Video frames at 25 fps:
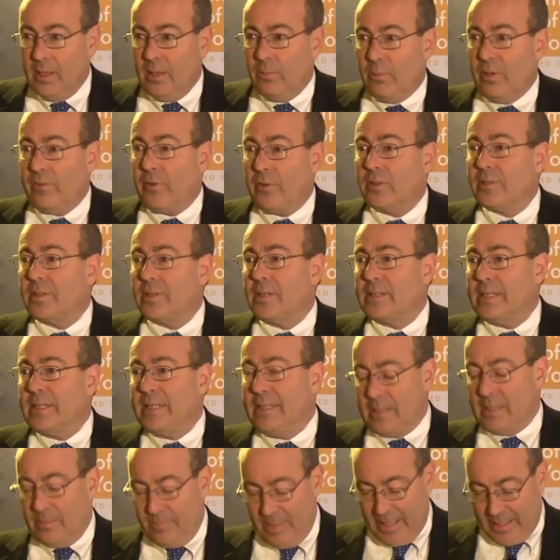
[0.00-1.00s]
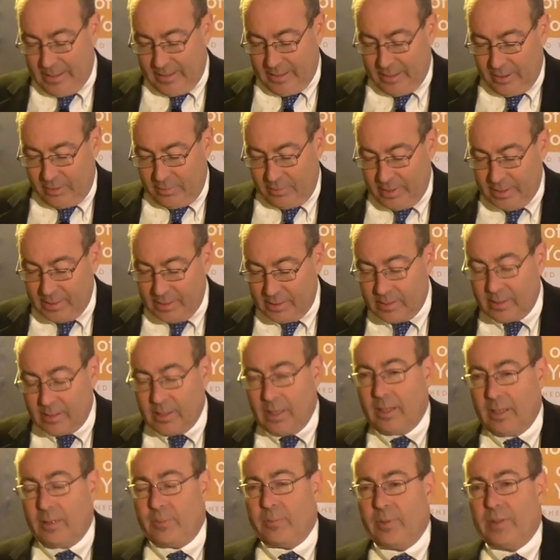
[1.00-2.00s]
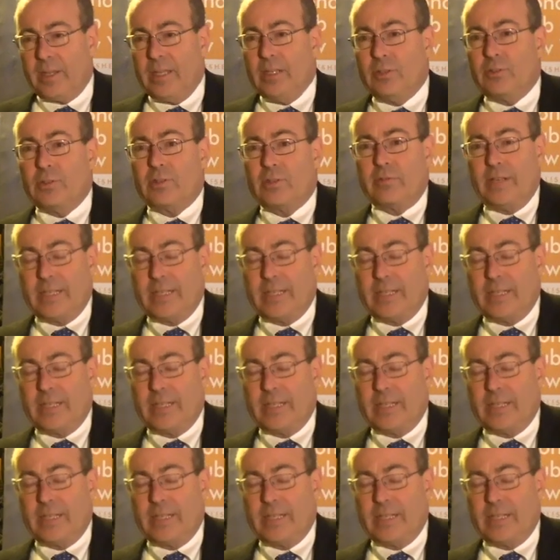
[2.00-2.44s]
We've also seen demand increase. With interest